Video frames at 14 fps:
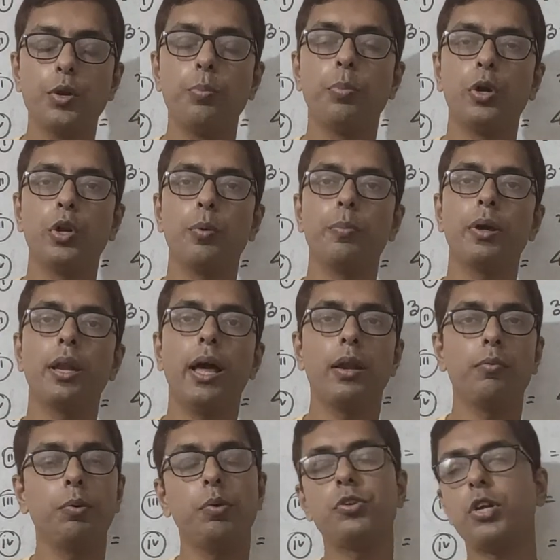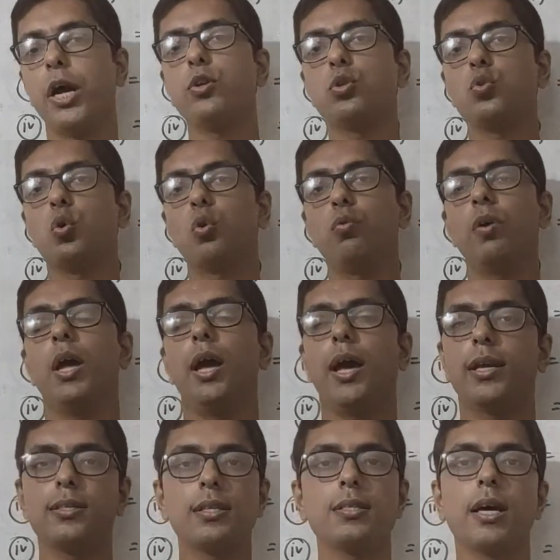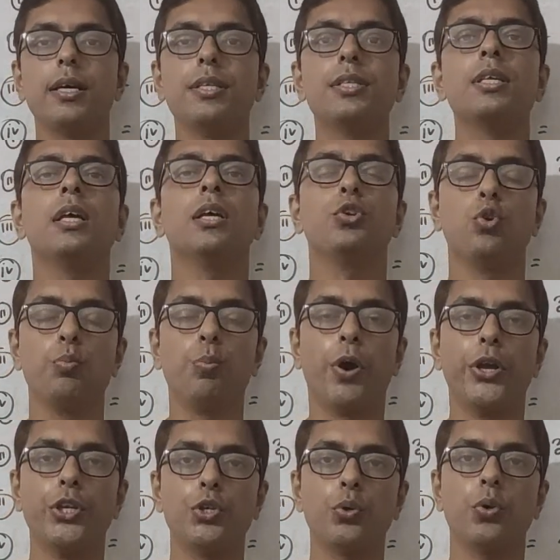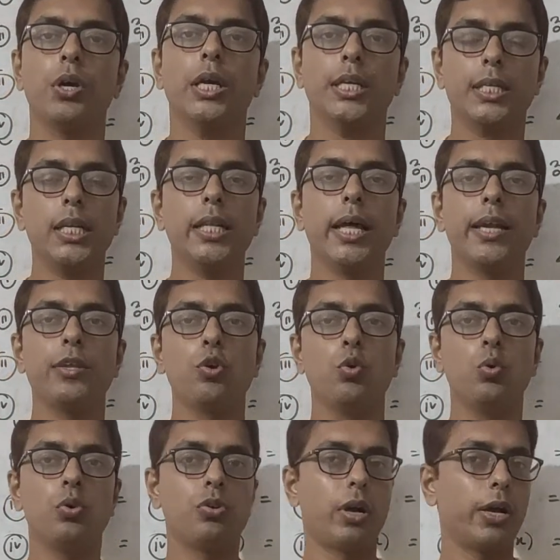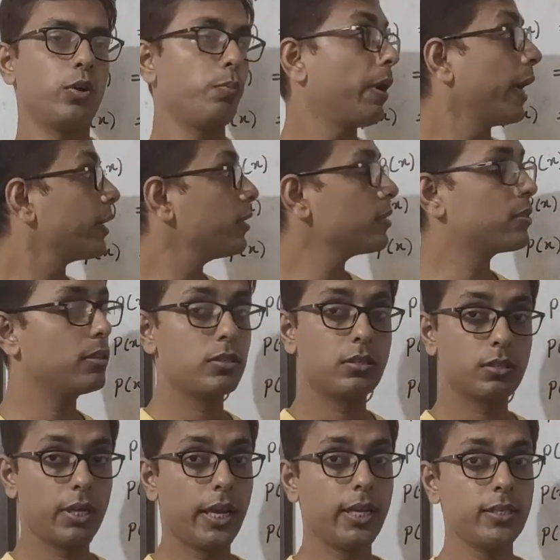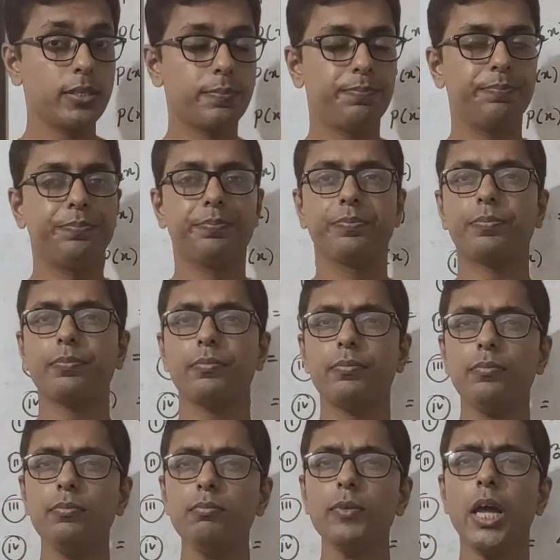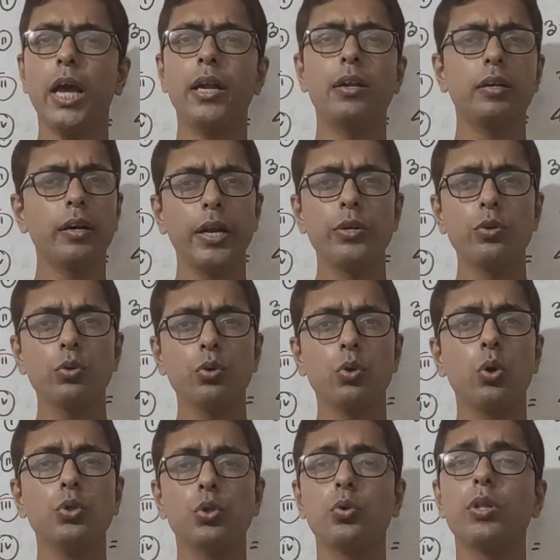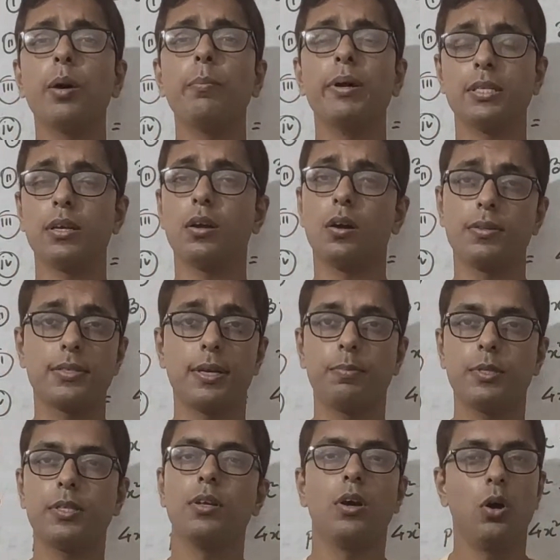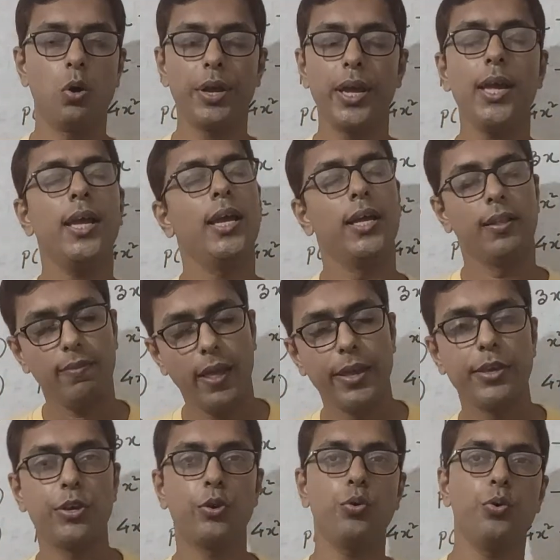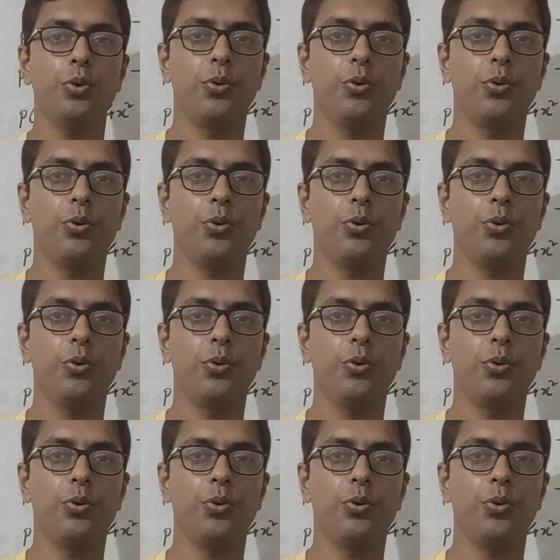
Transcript: to polynomial, and we will try to solve exercise 2.2. till then you try to practice these things and try to go through the basic concepts. Okay, thank you